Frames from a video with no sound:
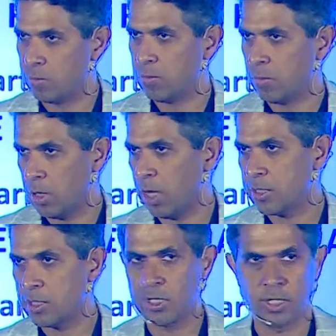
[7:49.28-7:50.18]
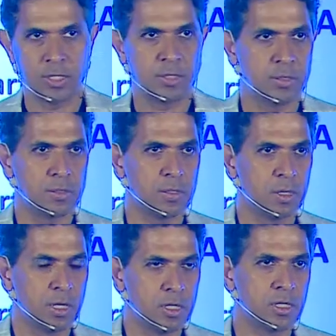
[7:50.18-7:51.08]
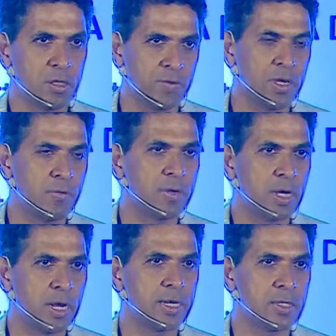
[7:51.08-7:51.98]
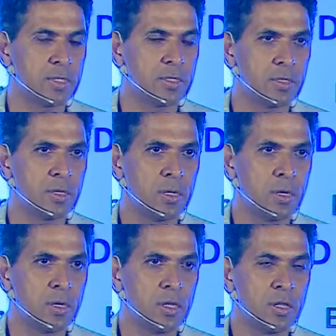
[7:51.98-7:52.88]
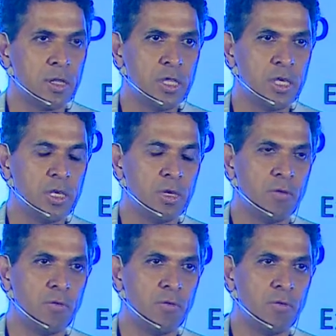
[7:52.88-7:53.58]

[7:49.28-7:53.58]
last year, and these are the figures we collected, the